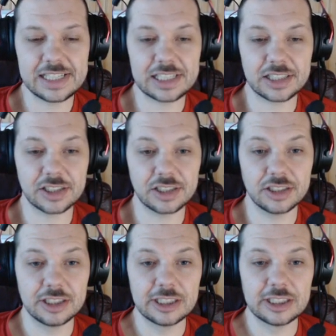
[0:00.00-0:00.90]

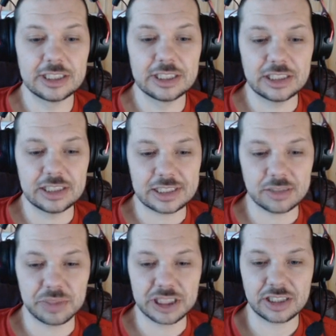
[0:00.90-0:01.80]
Yes. Not the
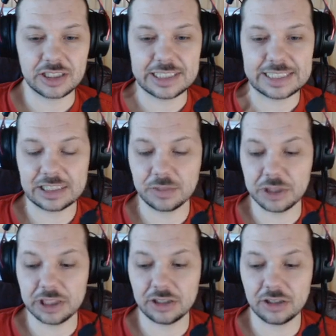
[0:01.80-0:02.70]
best stats,
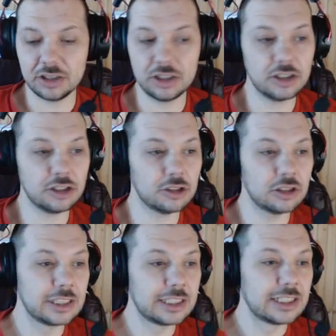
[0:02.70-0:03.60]
but it'll do.
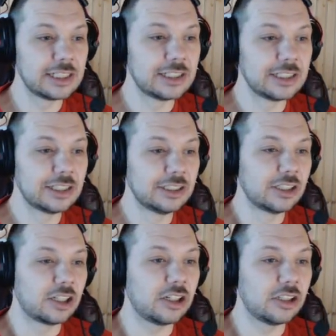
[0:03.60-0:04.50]

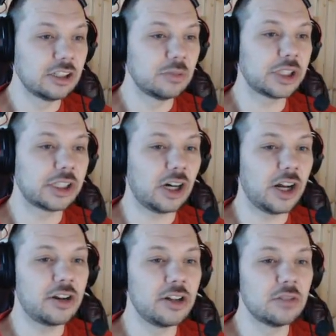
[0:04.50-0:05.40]
Put it on.
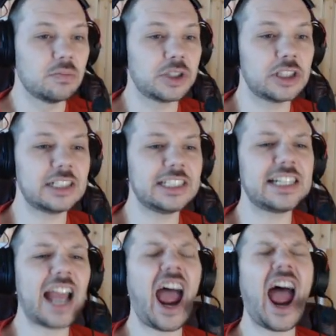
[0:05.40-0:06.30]
Put it.
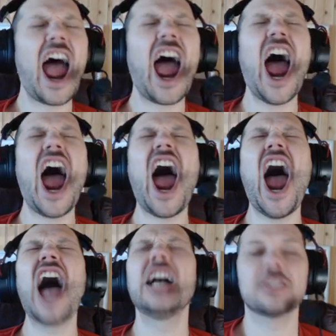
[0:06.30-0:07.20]

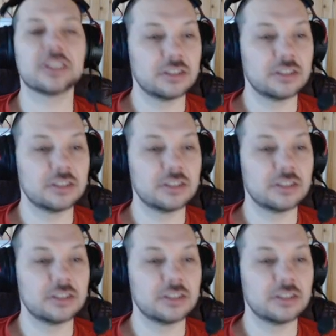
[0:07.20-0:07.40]
Yes.